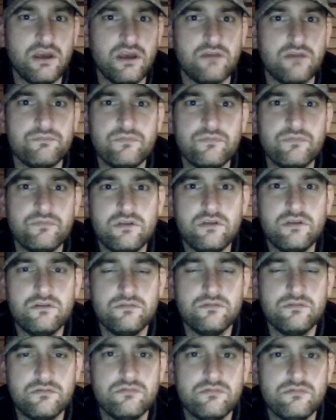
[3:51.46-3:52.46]
people
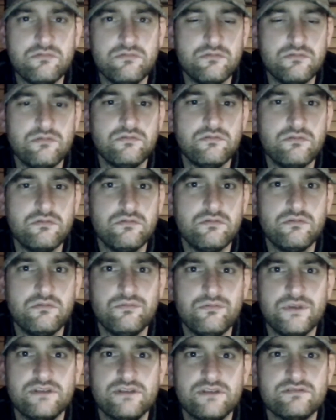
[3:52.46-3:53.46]
just people got to
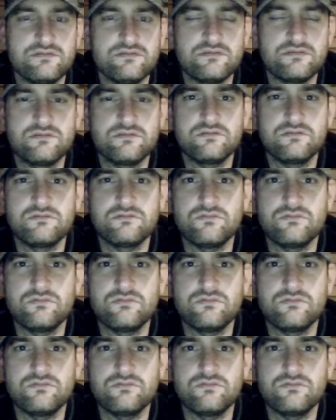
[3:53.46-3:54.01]
stop freaking out. And